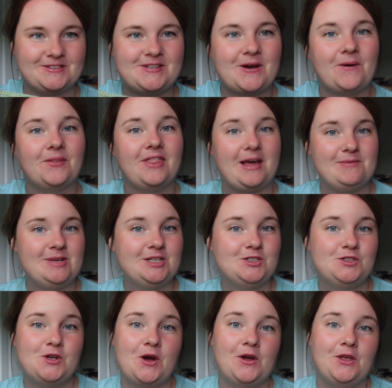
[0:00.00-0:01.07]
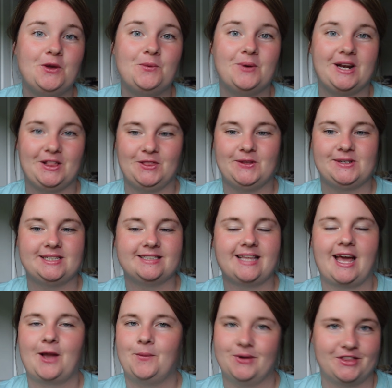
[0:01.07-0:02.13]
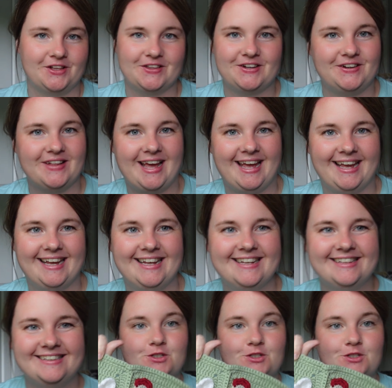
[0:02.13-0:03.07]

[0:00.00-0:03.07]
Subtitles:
So let me show you what it looks like with a little egg.